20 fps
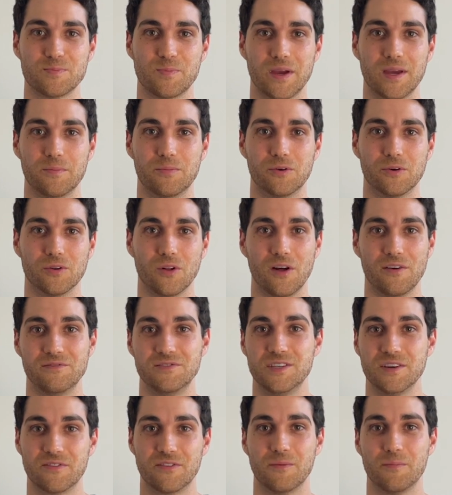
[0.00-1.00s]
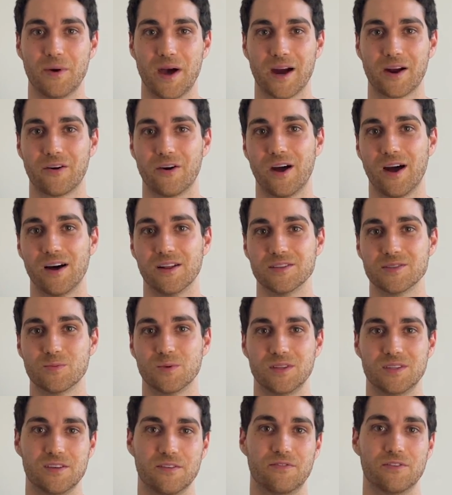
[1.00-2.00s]
people of different backgrounds
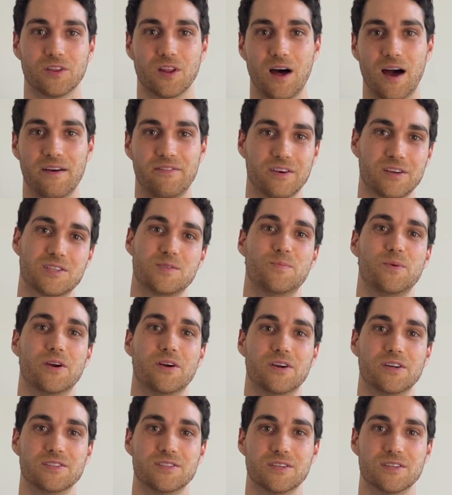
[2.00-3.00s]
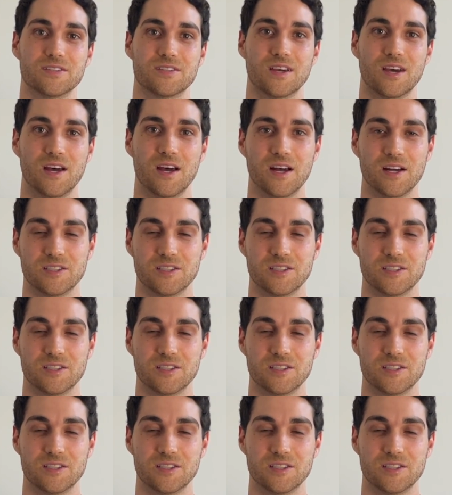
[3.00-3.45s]
with different life experiences